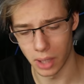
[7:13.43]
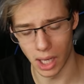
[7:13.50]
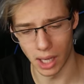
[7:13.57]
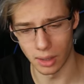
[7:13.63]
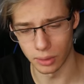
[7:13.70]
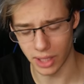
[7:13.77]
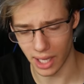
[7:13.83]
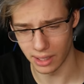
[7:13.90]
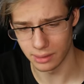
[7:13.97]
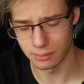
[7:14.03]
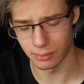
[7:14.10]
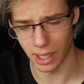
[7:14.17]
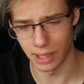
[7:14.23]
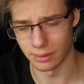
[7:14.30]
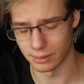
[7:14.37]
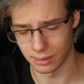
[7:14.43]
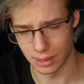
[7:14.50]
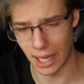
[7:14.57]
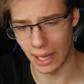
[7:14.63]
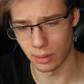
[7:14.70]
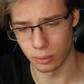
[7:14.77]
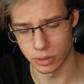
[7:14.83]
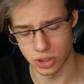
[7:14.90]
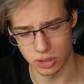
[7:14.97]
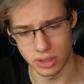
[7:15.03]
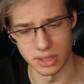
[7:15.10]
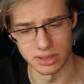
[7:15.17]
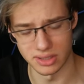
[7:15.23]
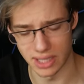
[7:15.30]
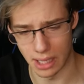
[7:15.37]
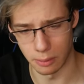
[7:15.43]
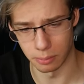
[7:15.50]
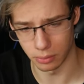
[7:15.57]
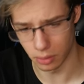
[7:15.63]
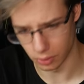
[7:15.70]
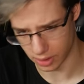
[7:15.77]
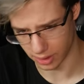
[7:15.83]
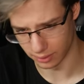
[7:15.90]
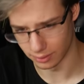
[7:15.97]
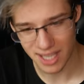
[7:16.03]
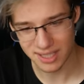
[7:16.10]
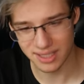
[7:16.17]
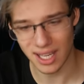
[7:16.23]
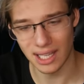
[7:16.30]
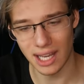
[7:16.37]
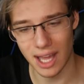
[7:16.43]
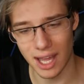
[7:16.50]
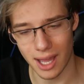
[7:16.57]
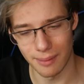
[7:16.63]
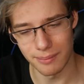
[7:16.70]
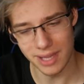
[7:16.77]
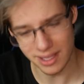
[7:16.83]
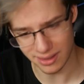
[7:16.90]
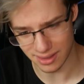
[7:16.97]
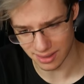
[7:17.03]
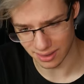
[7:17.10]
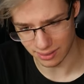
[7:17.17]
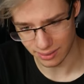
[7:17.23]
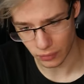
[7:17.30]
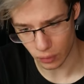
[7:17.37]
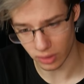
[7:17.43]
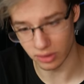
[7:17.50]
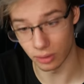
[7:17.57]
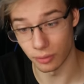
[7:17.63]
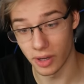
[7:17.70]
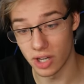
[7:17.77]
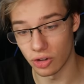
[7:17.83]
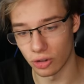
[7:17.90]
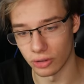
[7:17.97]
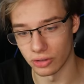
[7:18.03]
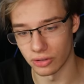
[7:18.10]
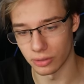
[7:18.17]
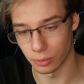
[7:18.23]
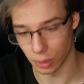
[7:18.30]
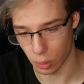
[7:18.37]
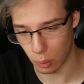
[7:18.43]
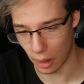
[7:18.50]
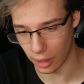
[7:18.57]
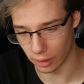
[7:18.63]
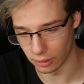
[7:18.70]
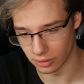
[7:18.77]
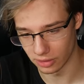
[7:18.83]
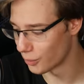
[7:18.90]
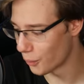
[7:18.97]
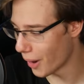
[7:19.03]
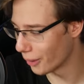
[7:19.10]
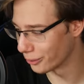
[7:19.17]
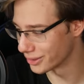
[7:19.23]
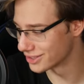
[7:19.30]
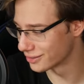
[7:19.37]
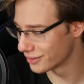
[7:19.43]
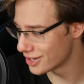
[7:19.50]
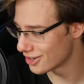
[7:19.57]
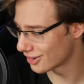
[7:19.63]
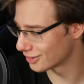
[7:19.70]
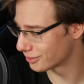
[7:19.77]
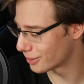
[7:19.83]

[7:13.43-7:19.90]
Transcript: uh, okay, my language is now broken. Sala Amici, reservations required. Wow, reservations